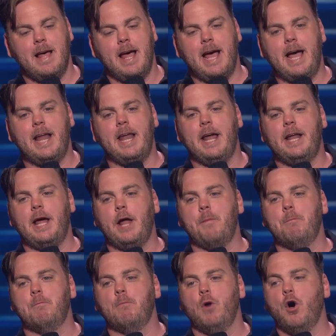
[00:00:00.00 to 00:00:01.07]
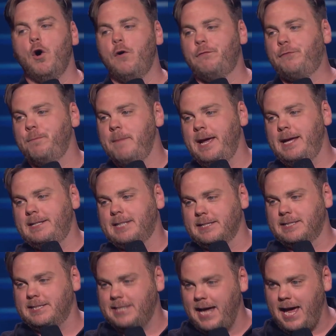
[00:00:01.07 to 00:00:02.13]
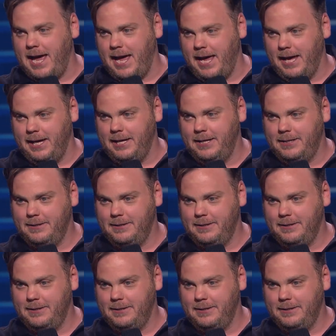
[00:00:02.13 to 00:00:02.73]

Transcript: And it had moved me to say,